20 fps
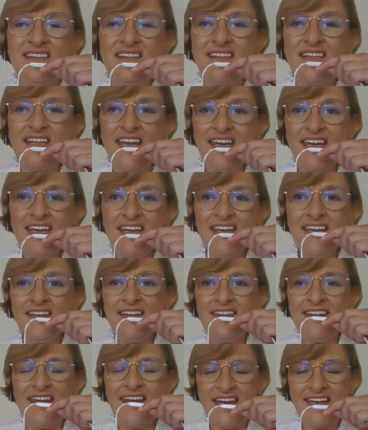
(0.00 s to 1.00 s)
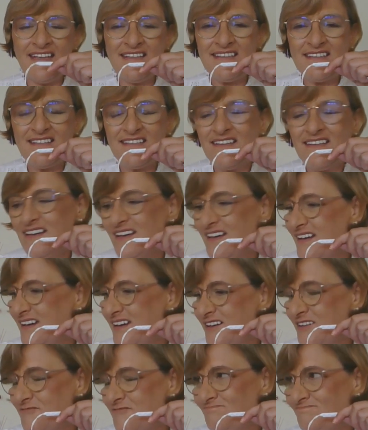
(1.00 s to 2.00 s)
Taking that,
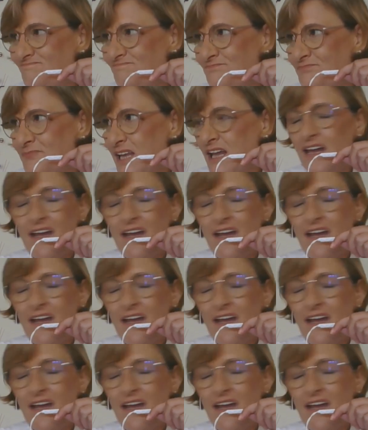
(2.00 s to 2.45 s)
um,